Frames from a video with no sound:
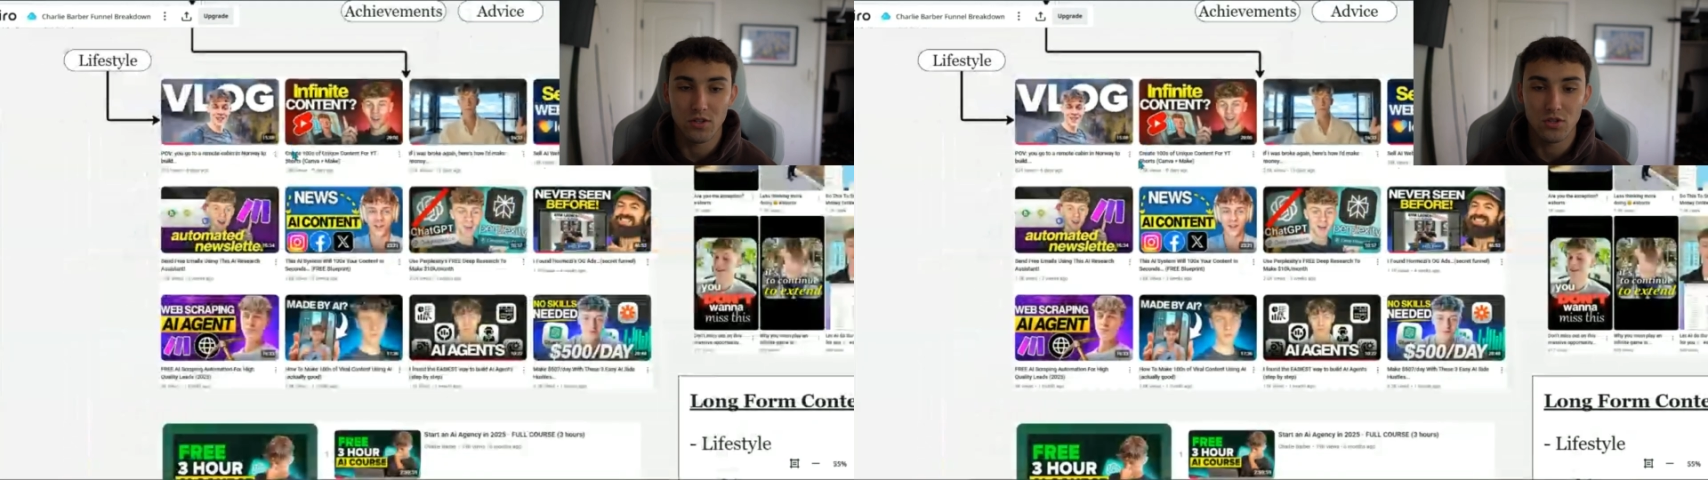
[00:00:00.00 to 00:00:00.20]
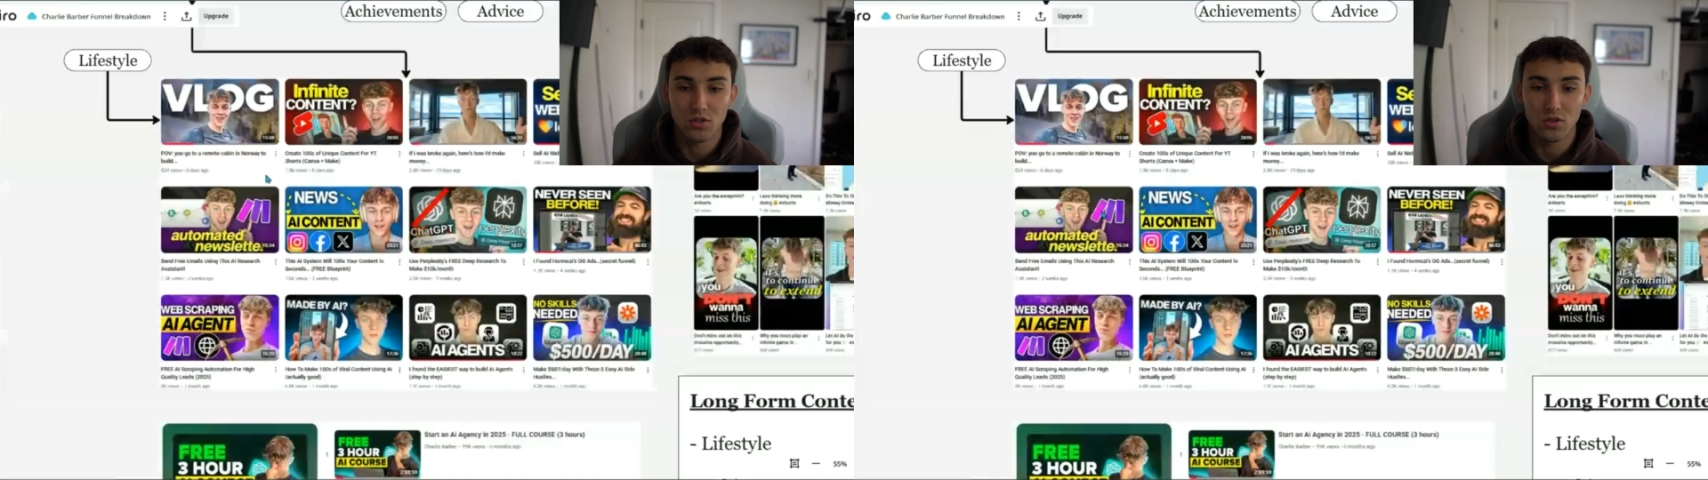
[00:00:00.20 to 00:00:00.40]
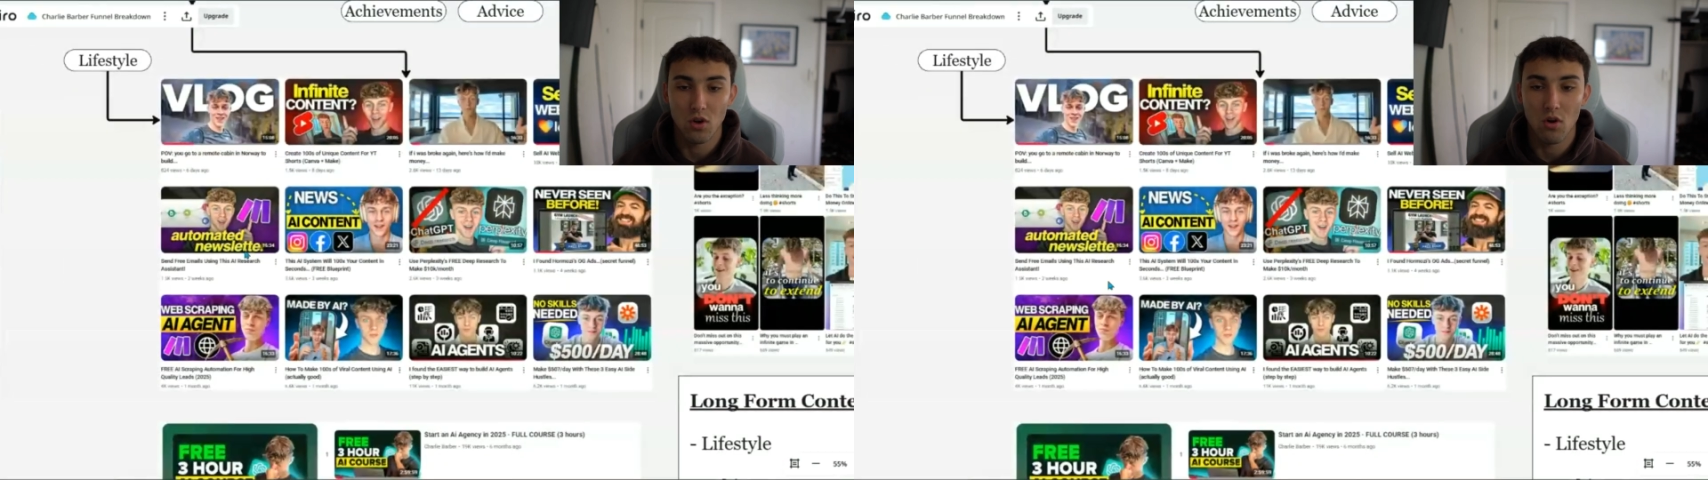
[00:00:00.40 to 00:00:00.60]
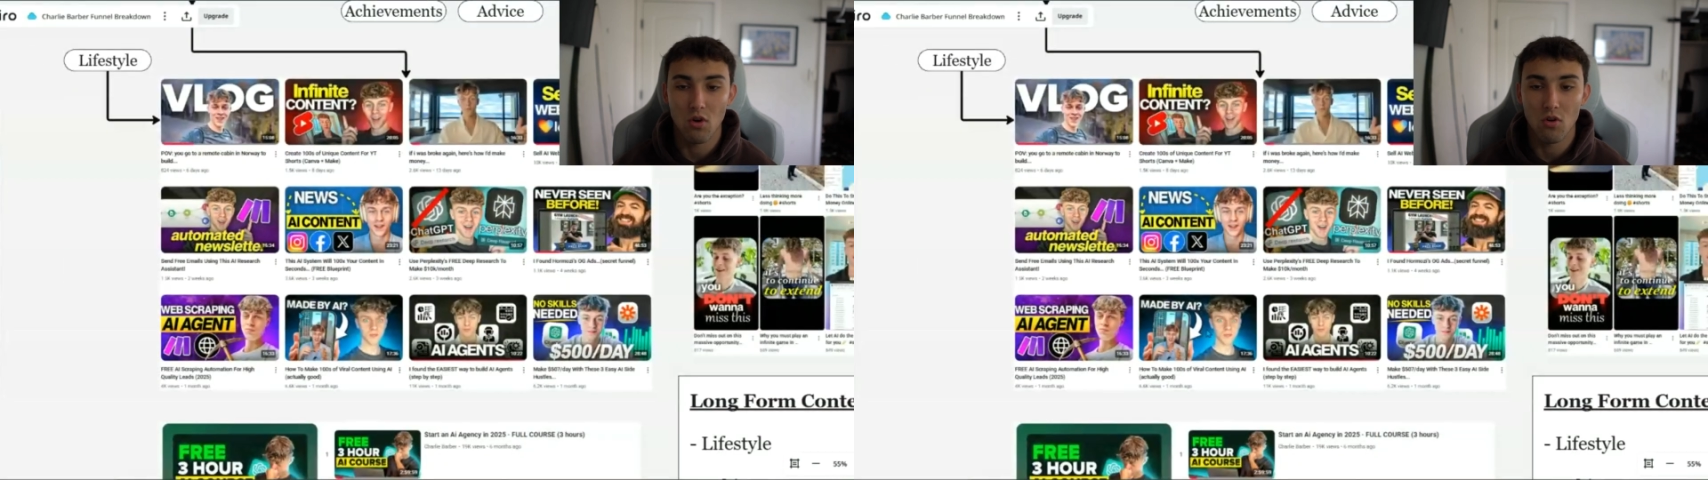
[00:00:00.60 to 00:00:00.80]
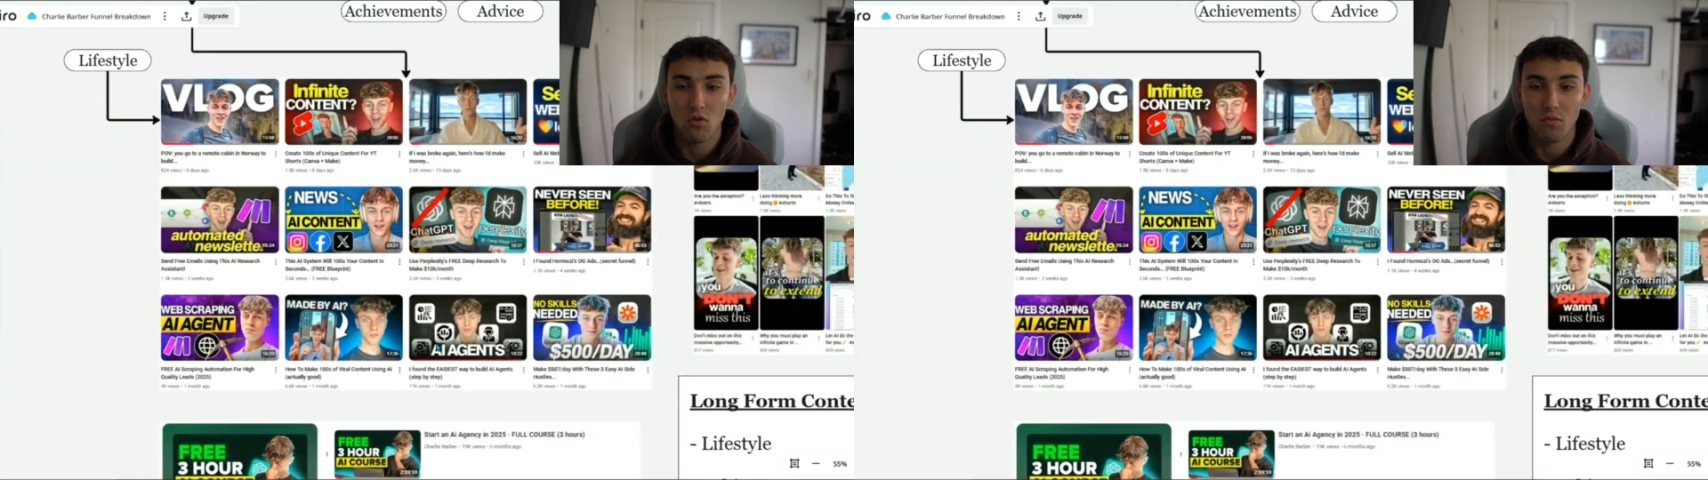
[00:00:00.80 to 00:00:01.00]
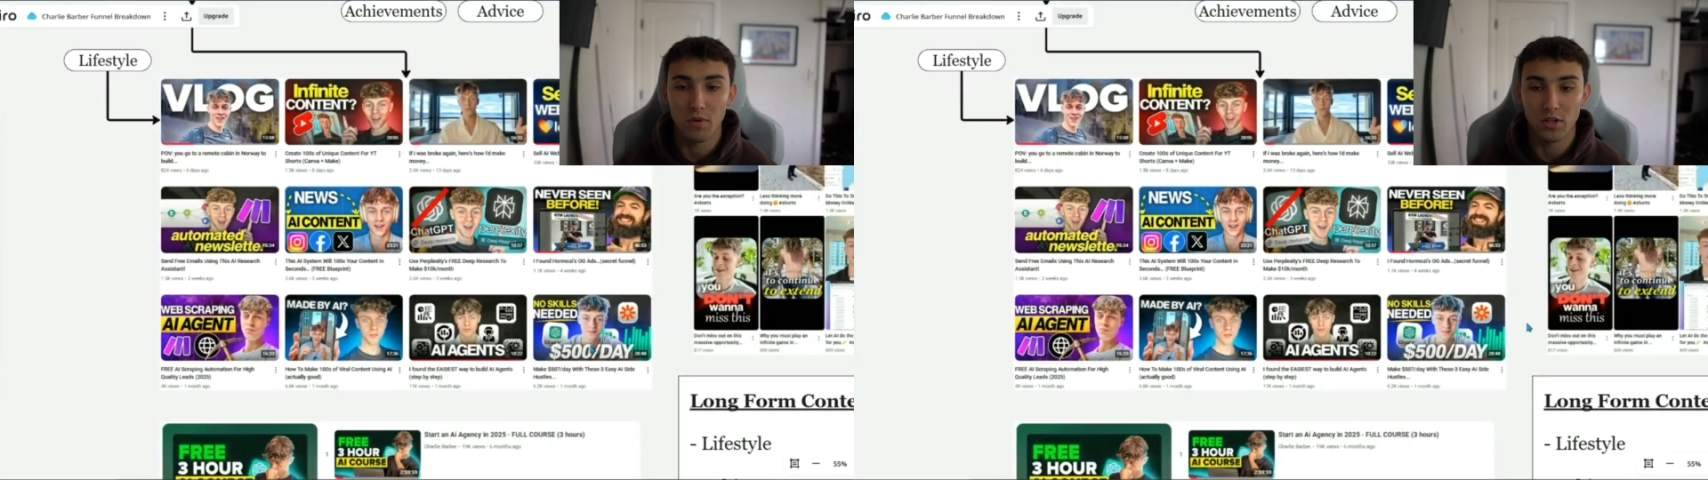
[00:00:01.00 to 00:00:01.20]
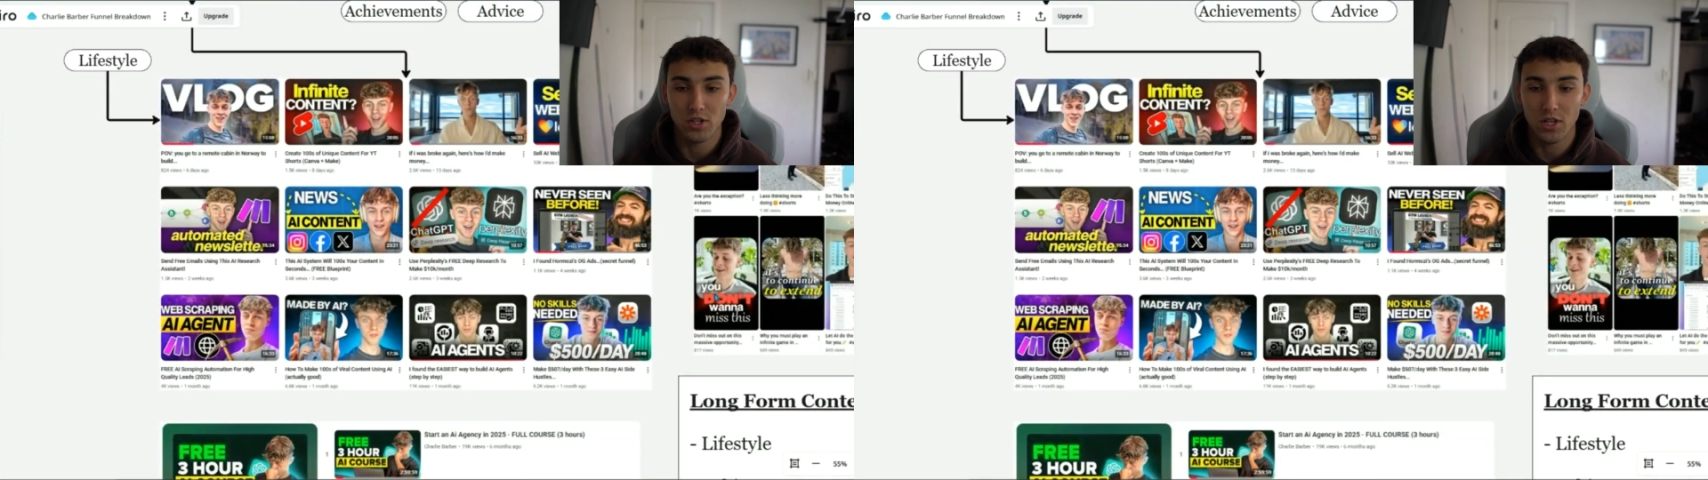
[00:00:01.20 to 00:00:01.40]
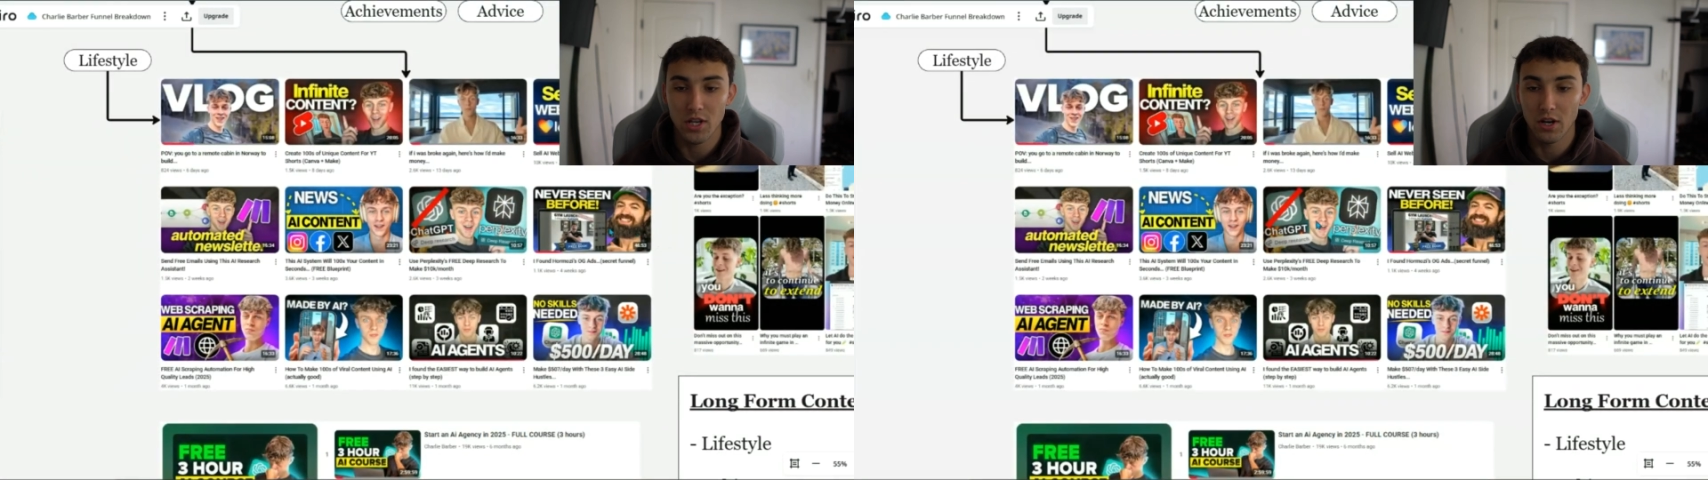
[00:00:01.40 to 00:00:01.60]
is so much
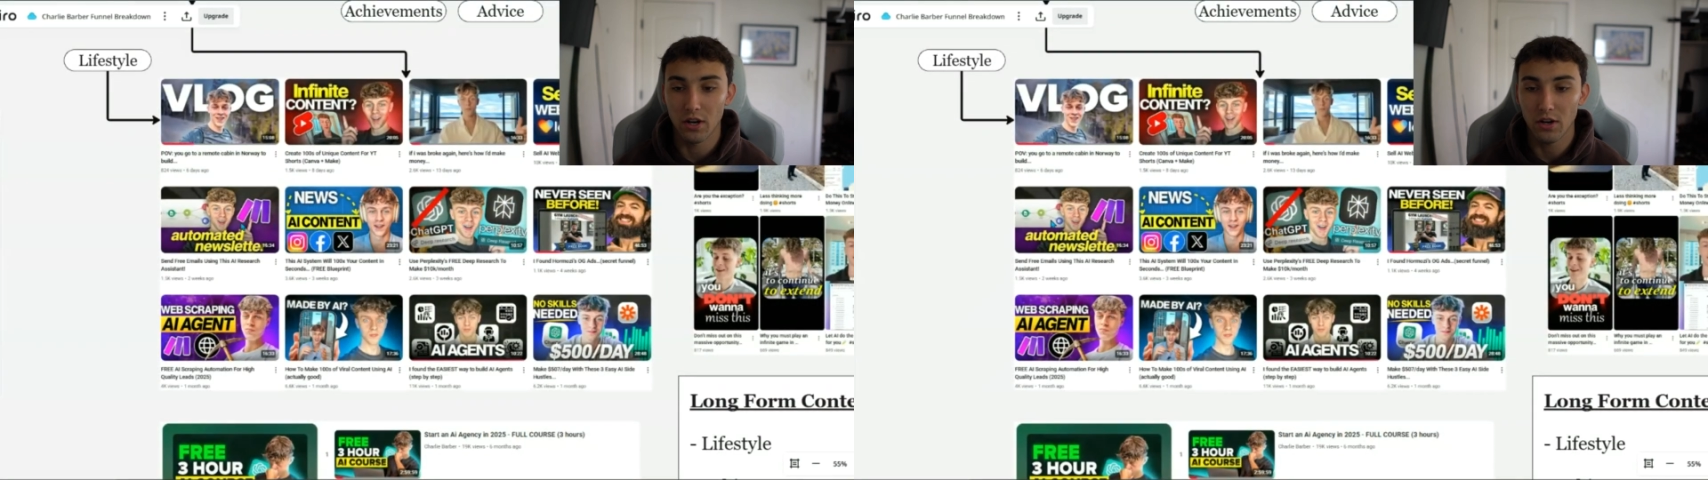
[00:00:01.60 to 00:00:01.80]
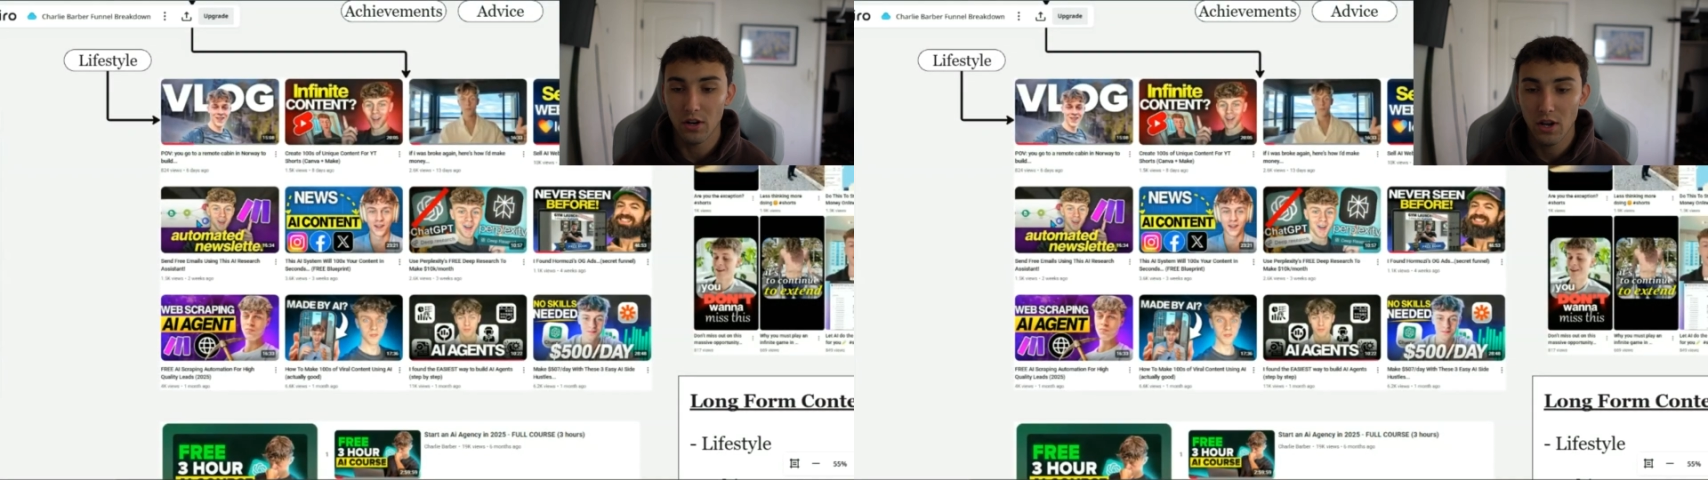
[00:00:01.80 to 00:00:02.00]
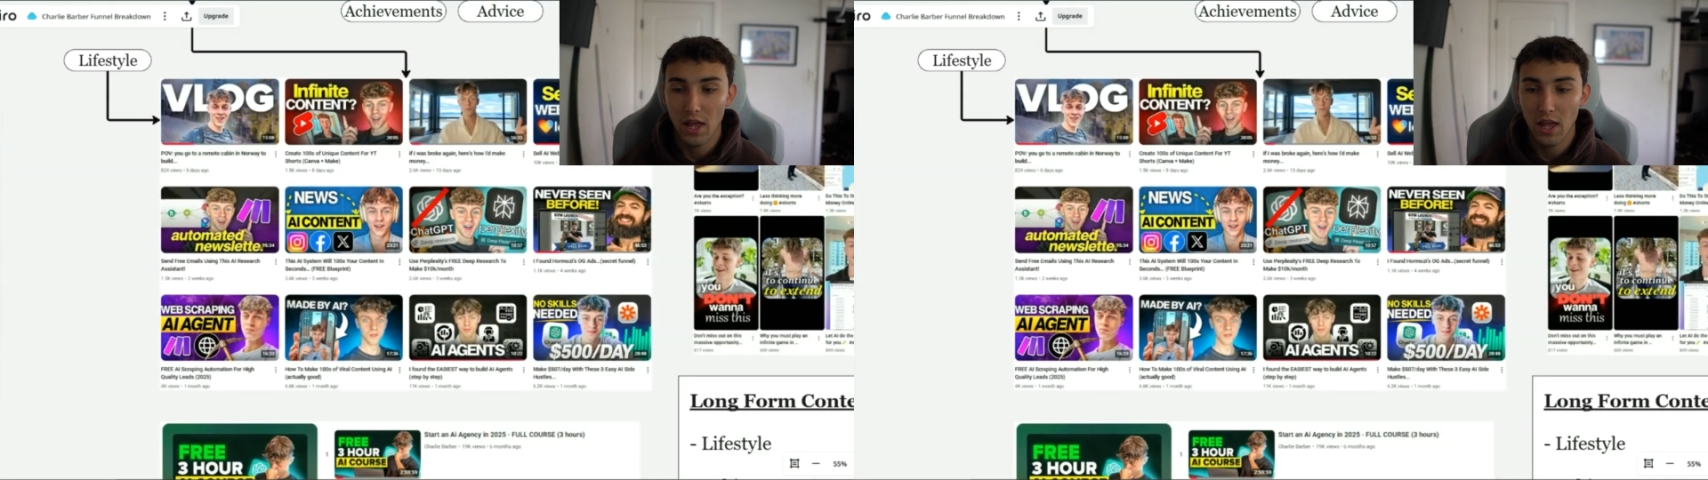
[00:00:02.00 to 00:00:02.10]
here,